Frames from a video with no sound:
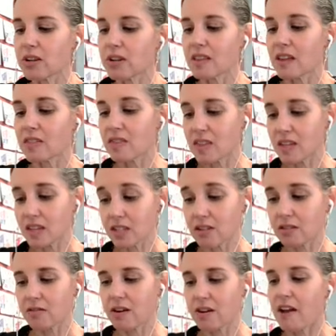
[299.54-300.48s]
that this
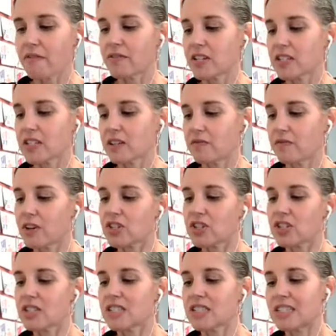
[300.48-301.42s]
graph is a
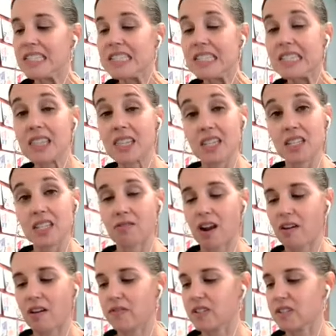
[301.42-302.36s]
function since this
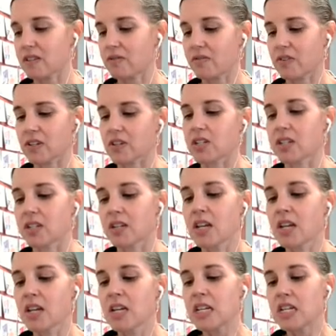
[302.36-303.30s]
graph is a function.
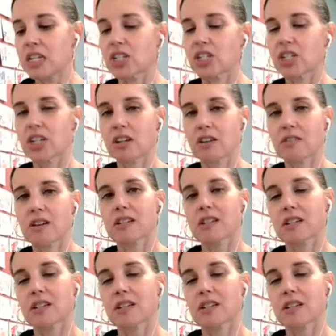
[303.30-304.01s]
Is she correct?